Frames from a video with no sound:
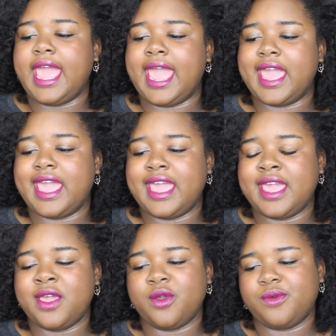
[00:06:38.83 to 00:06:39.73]

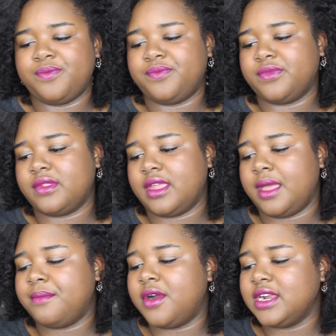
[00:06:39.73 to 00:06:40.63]

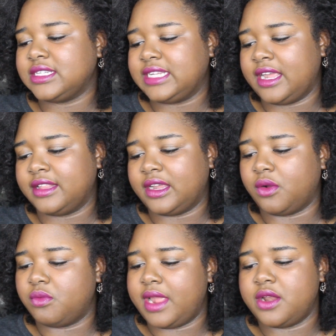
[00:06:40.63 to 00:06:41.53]
I marked down like a
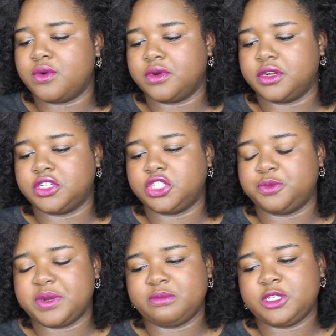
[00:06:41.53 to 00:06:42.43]

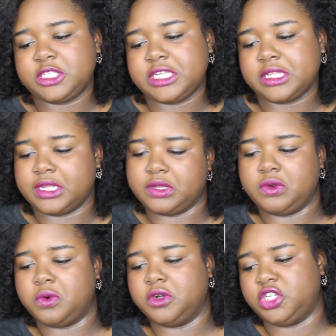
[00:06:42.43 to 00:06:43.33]
red-orange, but I'm just seeing like an
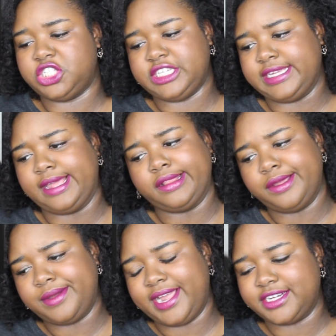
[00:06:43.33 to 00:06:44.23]
orangey
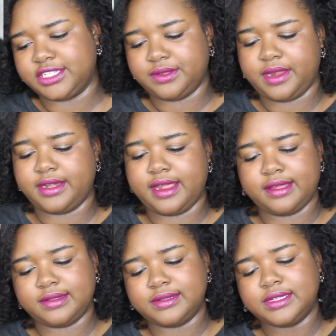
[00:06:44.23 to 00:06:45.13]
yellow actually right
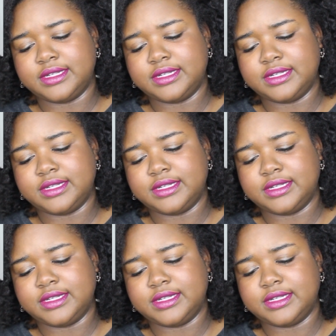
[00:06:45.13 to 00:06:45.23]
now.